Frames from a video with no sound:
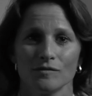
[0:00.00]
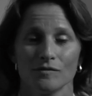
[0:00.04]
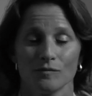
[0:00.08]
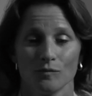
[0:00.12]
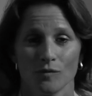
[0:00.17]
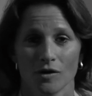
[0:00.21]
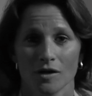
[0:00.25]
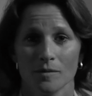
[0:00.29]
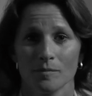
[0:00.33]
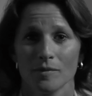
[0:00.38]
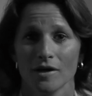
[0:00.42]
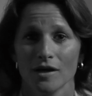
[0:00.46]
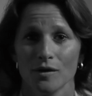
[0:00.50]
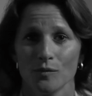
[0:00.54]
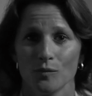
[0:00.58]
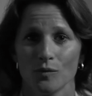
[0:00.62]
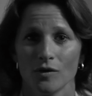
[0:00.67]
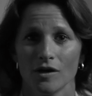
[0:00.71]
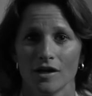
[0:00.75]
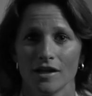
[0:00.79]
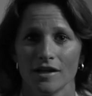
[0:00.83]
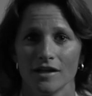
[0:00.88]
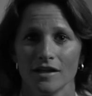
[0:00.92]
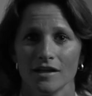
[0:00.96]
one by
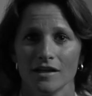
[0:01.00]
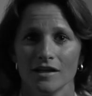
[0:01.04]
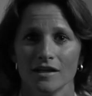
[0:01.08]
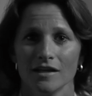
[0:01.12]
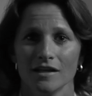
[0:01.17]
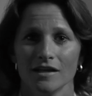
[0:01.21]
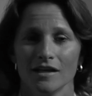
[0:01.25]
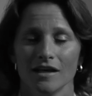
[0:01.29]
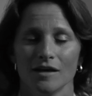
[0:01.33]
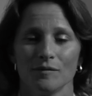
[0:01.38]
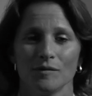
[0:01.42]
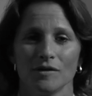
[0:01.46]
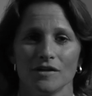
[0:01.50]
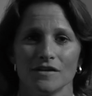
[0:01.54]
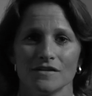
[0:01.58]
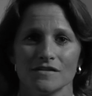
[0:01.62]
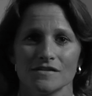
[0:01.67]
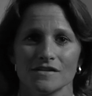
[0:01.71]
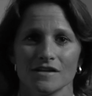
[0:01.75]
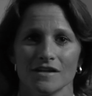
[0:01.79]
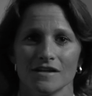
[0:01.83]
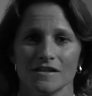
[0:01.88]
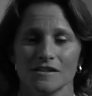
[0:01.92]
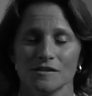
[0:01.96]
one, and we
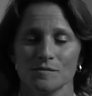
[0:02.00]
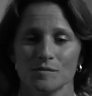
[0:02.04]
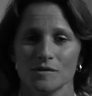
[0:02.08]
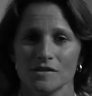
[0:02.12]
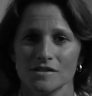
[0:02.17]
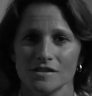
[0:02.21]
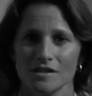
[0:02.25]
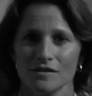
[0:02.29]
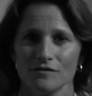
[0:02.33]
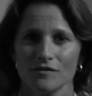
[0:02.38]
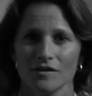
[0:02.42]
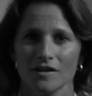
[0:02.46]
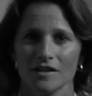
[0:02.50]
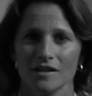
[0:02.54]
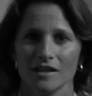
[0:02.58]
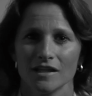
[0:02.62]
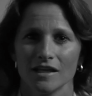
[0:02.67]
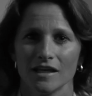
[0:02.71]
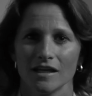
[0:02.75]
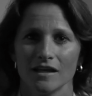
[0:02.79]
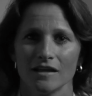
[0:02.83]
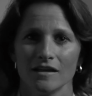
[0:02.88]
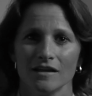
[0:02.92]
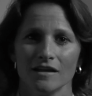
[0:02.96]
discussed
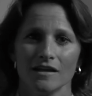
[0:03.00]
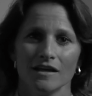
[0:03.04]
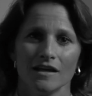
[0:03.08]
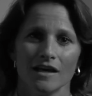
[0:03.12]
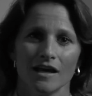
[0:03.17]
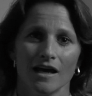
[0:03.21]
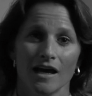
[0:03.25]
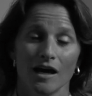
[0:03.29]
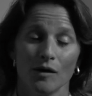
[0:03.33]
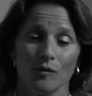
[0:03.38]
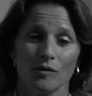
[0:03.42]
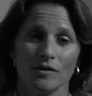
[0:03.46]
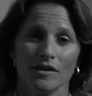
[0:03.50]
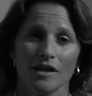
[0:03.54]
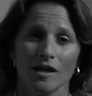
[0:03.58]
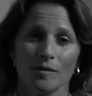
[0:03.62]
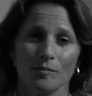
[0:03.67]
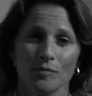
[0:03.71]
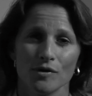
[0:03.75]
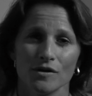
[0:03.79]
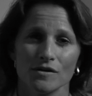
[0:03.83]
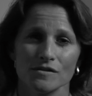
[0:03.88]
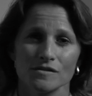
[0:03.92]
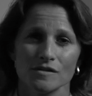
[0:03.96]
specifically how would
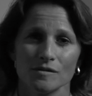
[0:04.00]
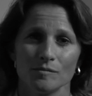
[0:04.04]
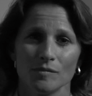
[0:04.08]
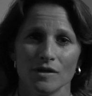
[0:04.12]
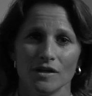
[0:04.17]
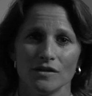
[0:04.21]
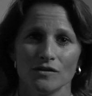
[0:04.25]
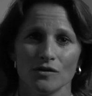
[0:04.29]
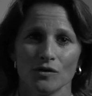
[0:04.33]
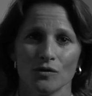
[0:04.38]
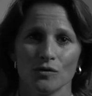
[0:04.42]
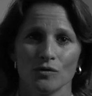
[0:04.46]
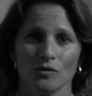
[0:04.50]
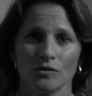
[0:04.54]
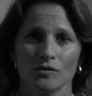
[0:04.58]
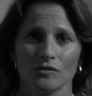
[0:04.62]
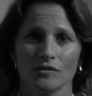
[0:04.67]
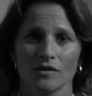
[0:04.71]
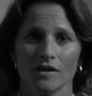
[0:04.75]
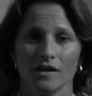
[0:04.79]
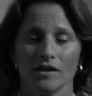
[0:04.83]
that person be told,